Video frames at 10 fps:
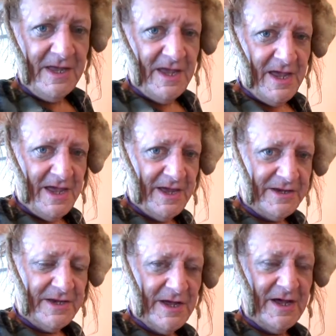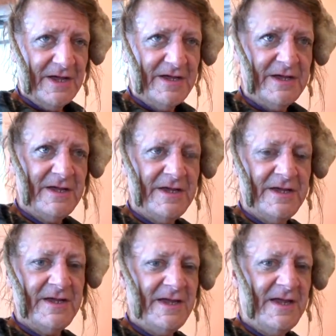And
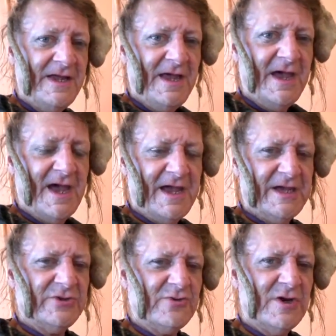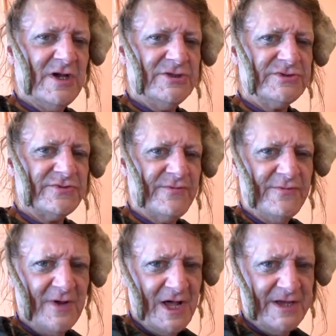I had the runs for
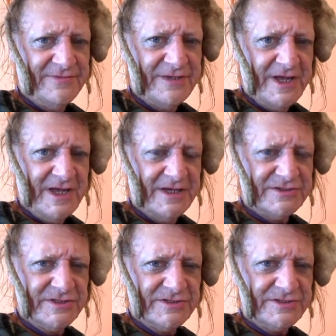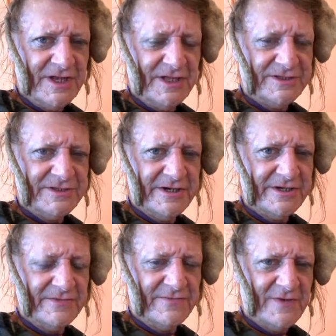5 days in solitary
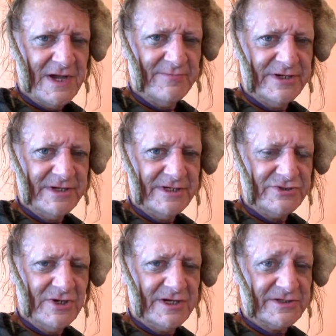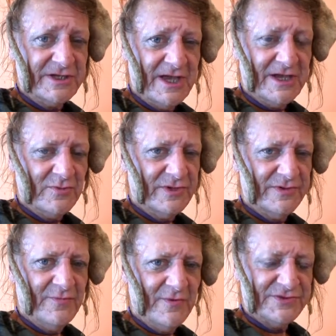confinement in a drunk tank with
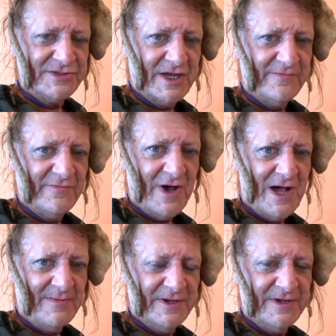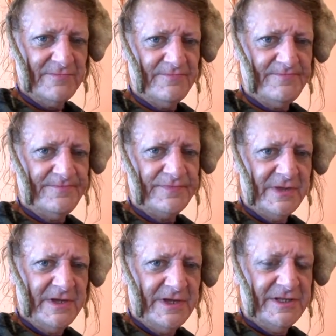the same vomit
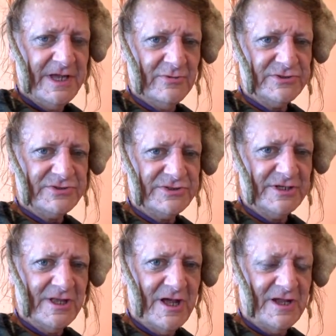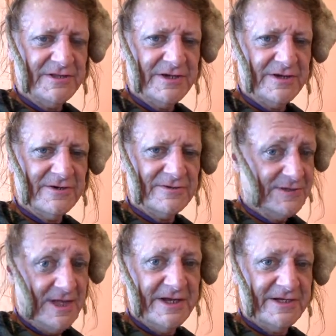that was still on there
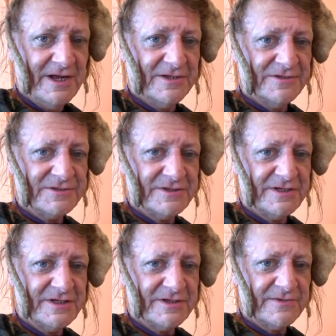laying on the sink.